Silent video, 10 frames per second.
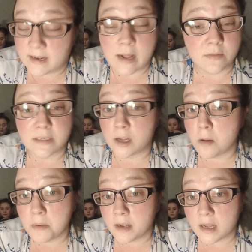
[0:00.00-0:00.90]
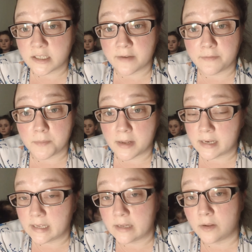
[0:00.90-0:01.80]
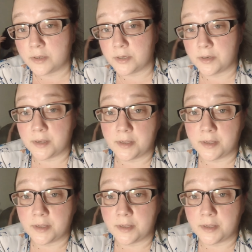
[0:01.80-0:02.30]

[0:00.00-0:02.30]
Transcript: I was like, oh my gosh, everybody get on your